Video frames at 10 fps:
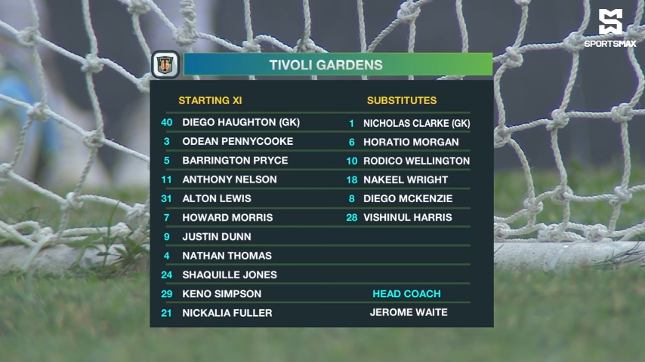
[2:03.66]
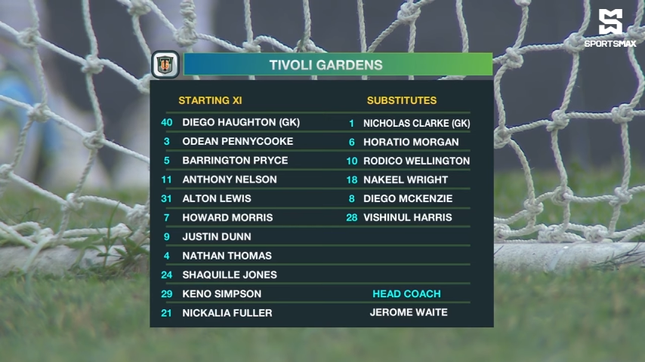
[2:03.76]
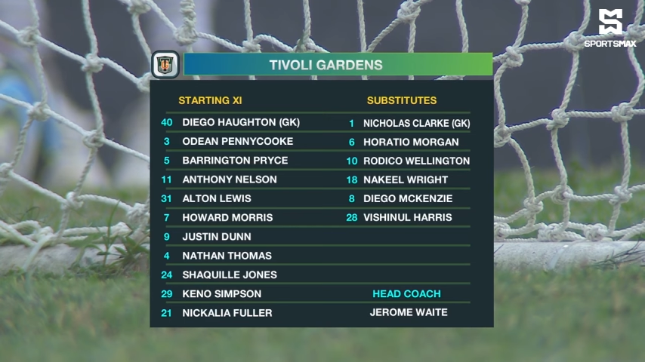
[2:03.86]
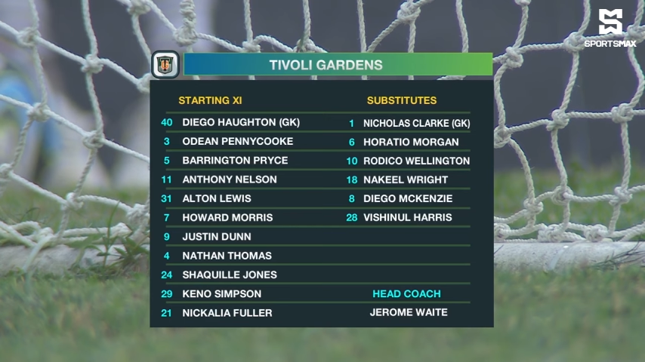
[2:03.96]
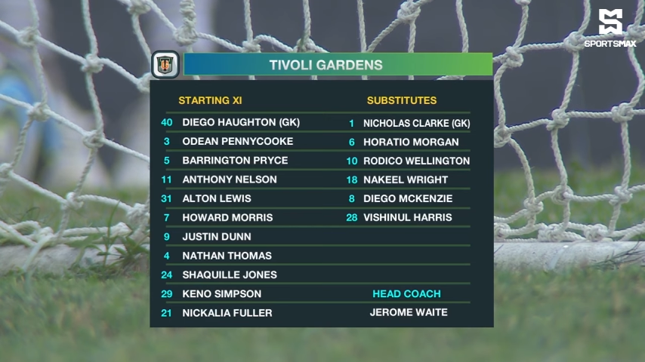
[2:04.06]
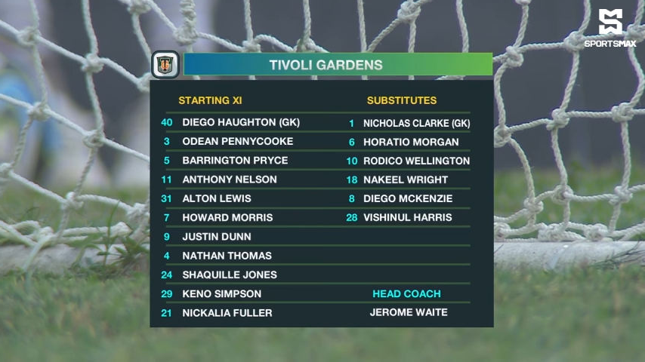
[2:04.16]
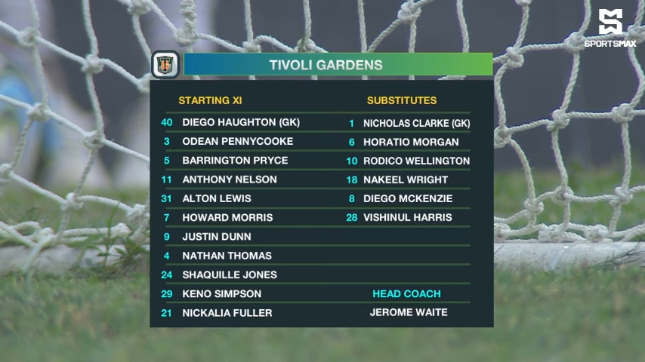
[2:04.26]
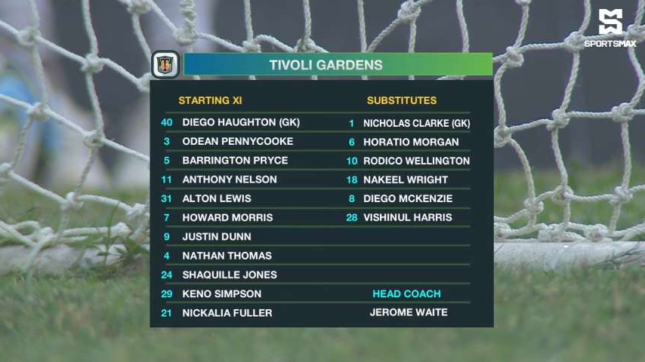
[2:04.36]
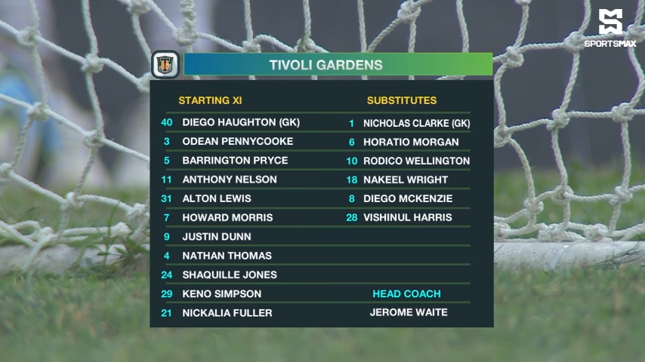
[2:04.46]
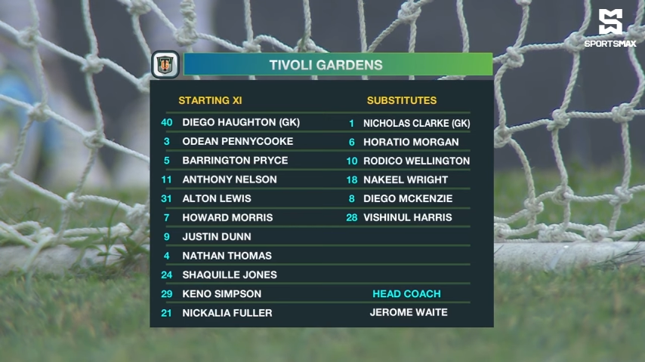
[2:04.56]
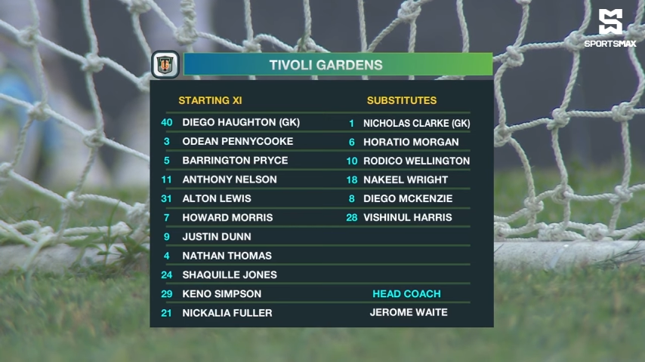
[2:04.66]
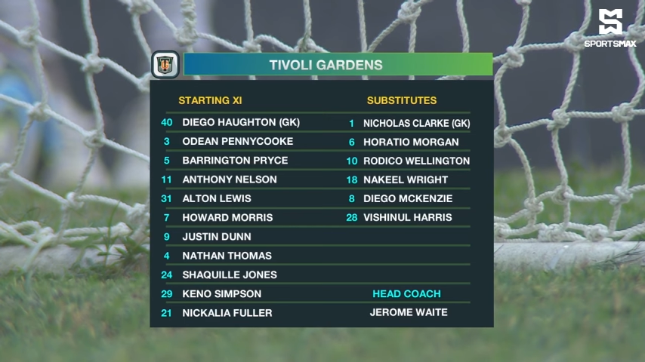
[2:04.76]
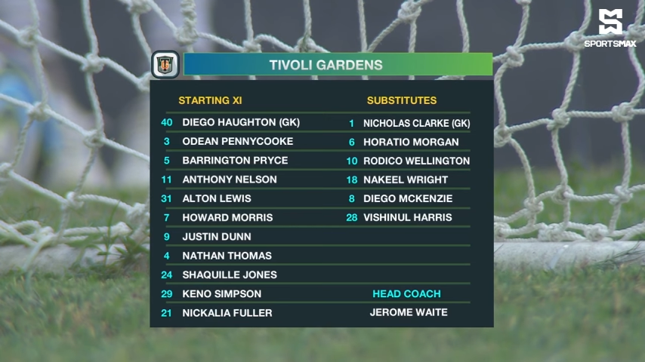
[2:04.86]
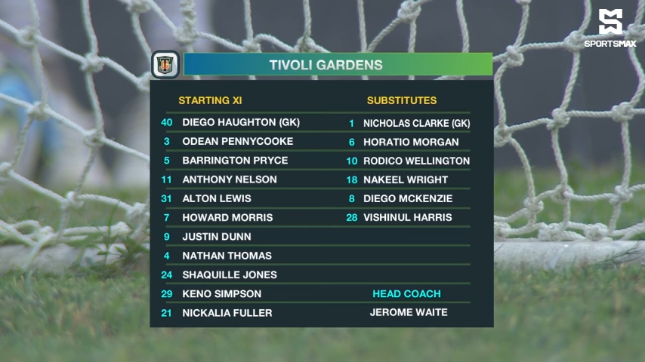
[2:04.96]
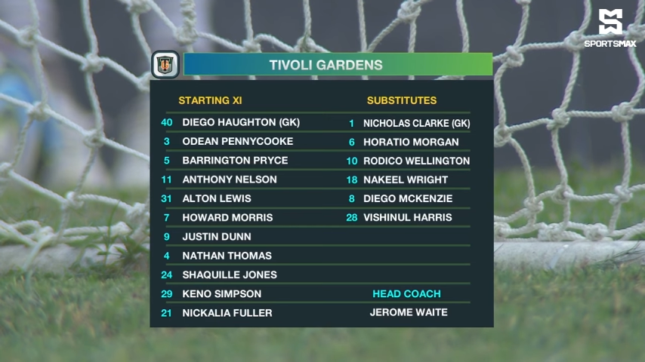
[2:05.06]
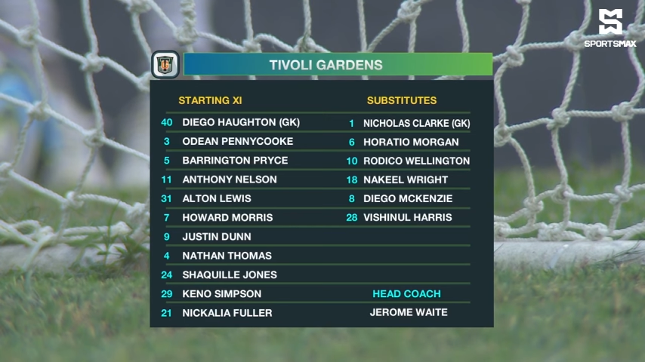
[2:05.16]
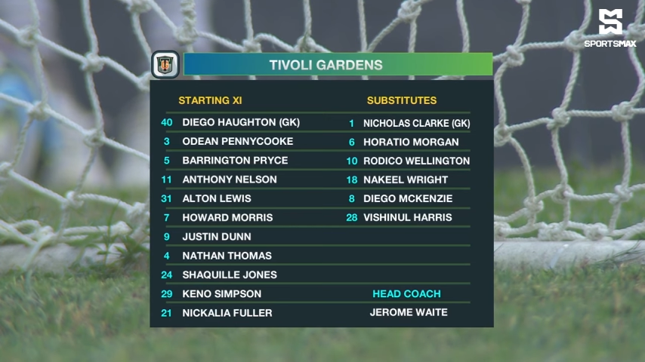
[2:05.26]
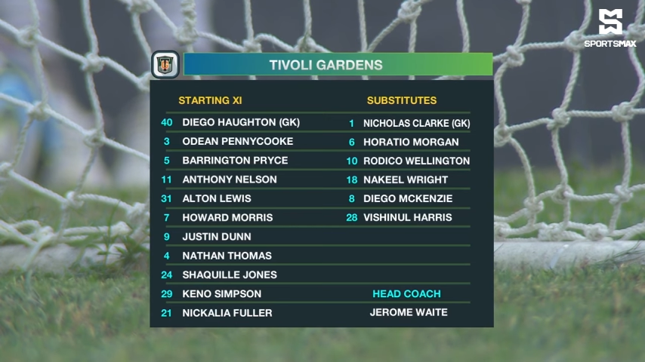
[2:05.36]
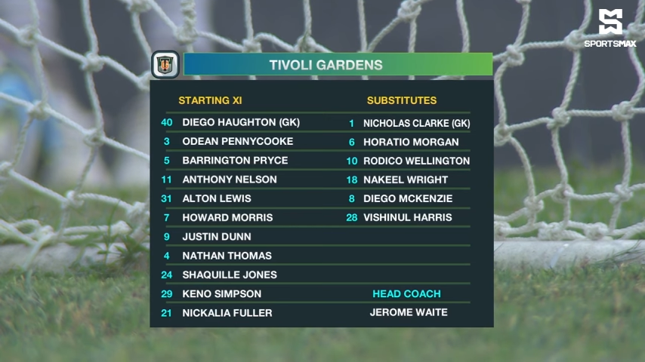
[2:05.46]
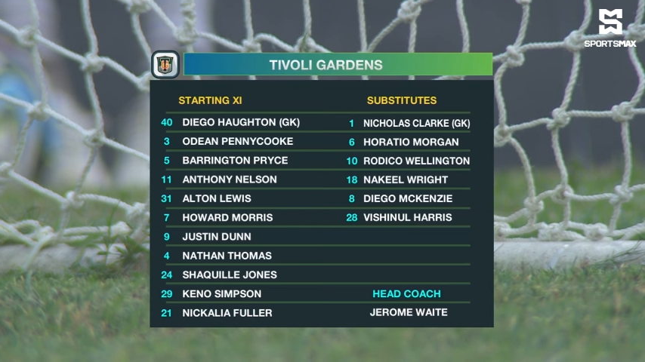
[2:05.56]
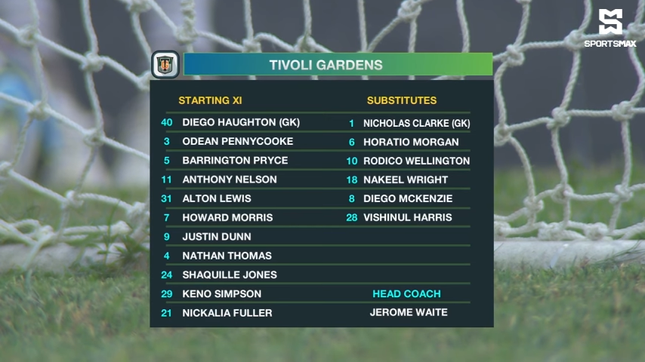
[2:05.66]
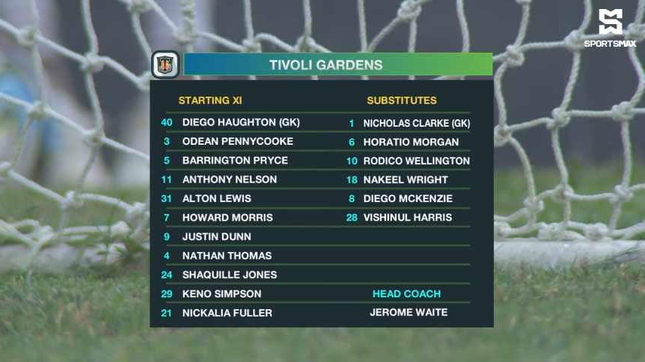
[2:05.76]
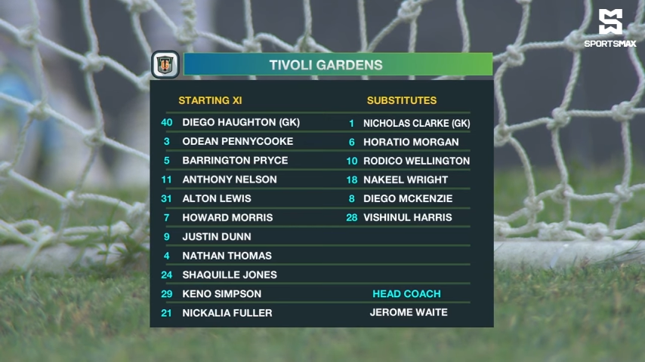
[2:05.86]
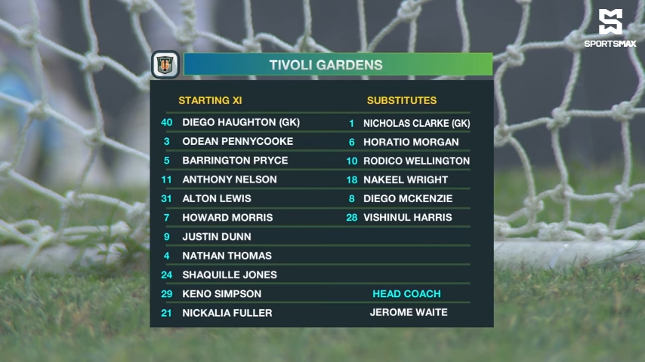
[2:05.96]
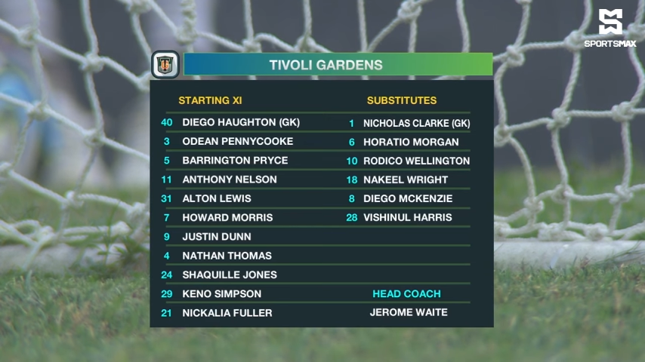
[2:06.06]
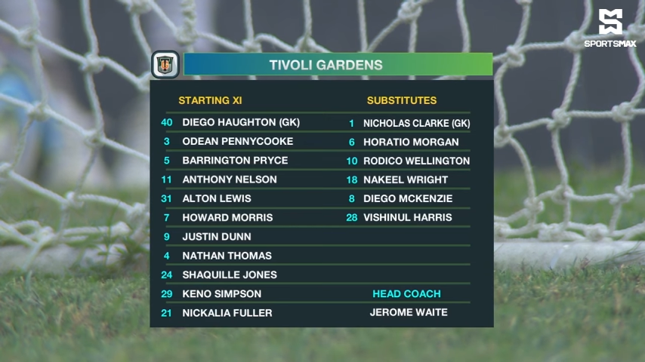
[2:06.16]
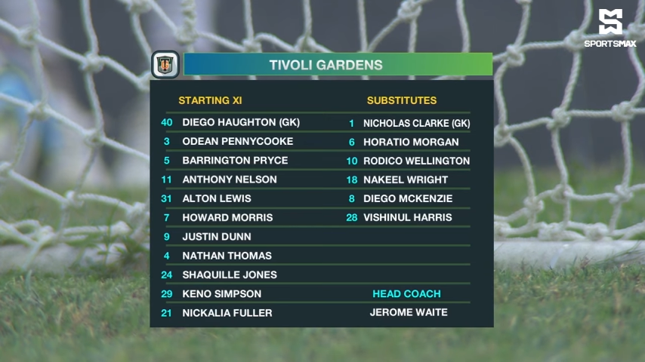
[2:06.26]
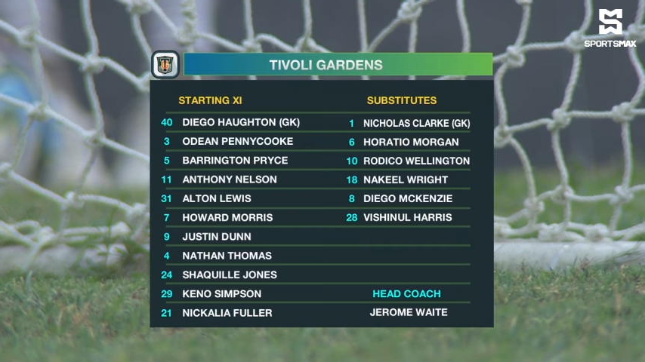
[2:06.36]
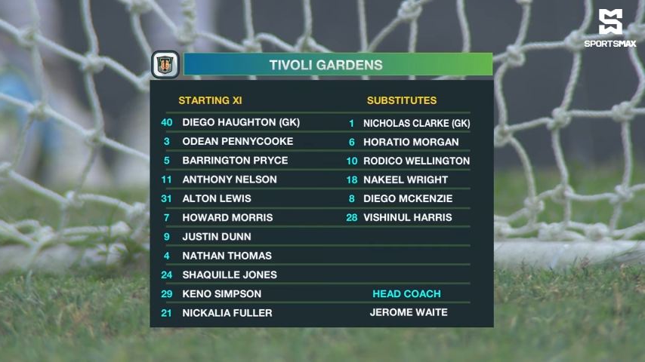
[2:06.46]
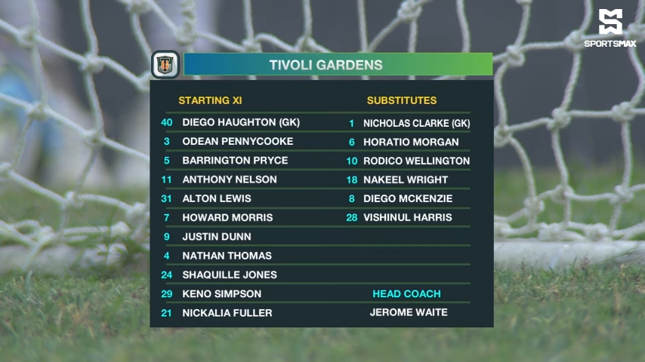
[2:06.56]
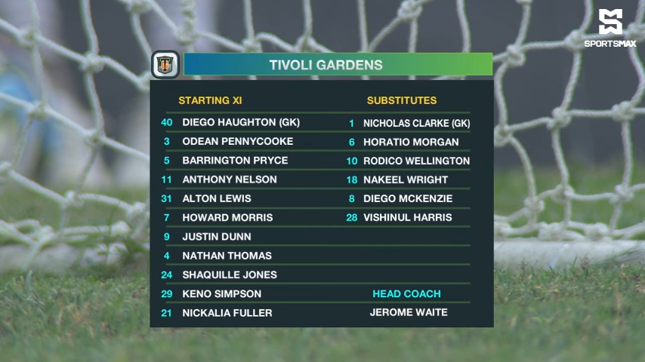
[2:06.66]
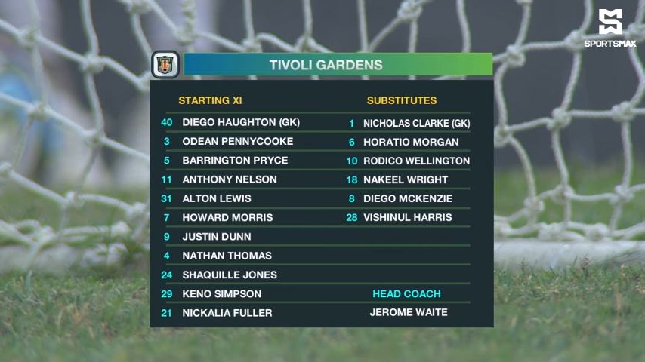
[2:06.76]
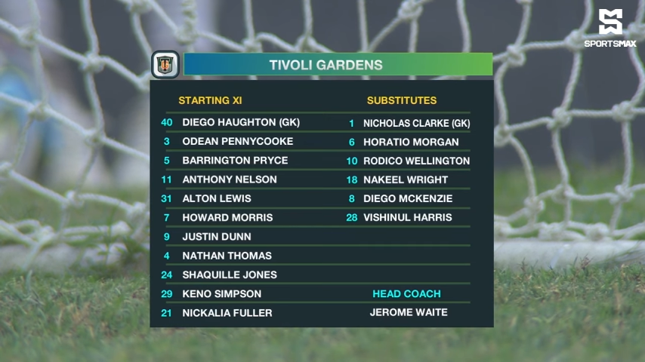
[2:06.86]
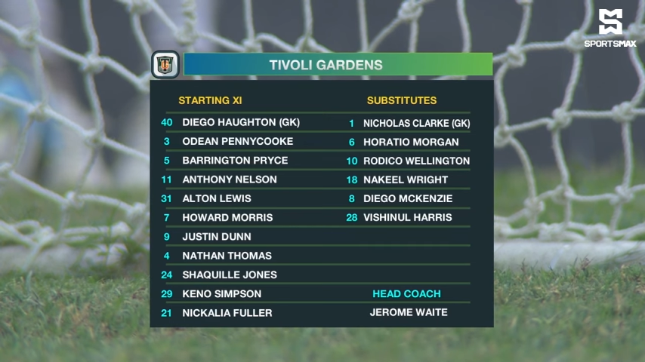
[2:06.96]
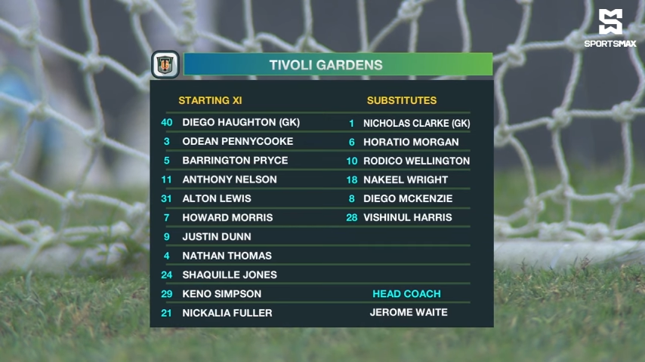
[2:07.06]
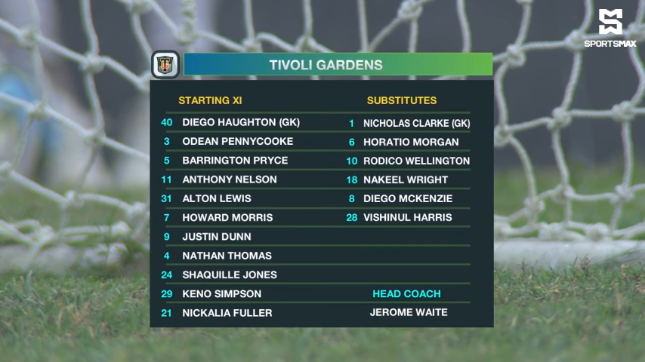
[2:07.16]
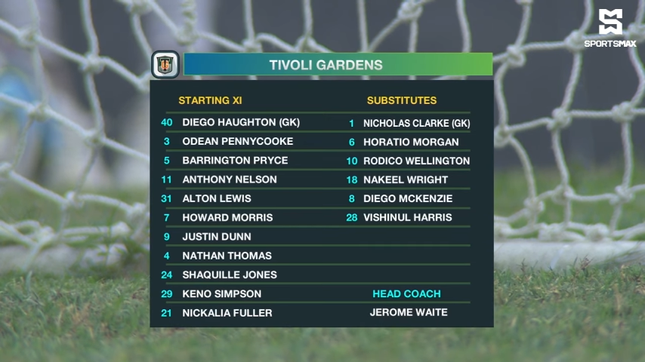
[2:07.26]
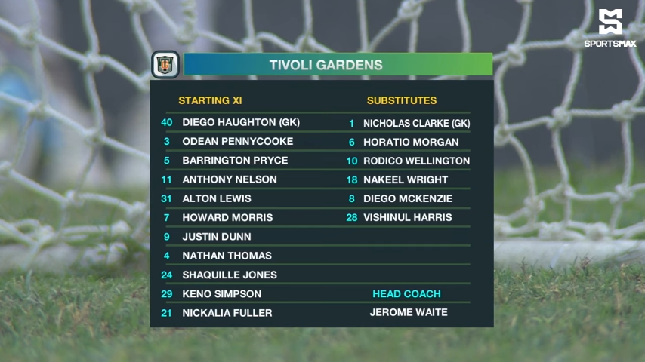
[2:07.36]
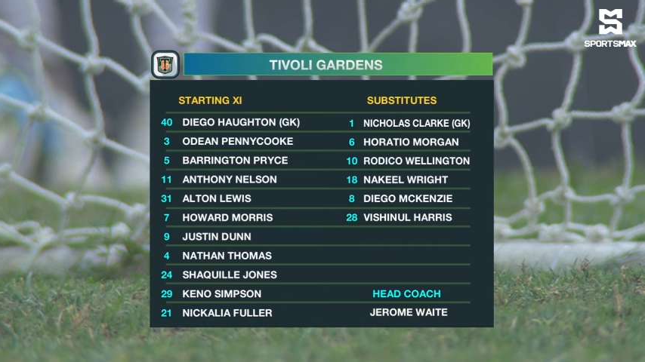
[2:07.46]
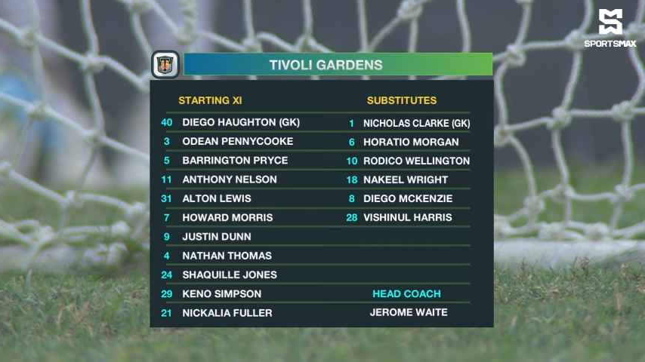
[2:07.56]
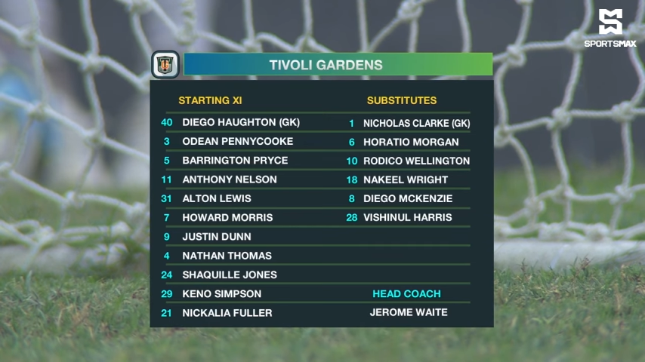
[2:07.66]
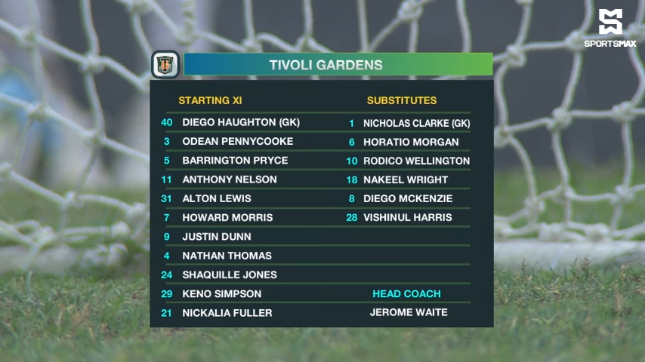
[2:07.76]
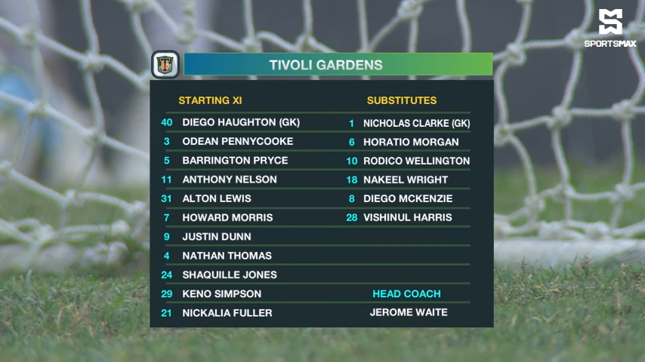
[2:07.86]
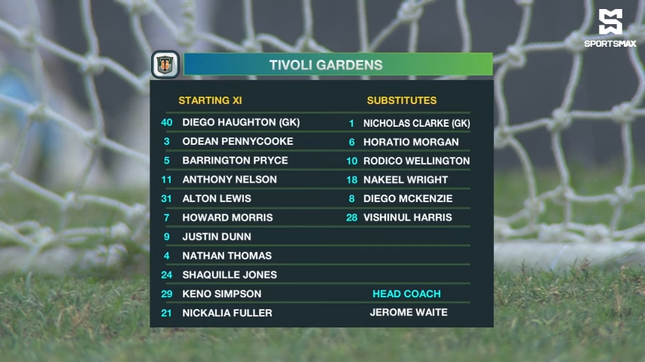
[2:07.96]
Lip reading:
[unreadable: no face in view]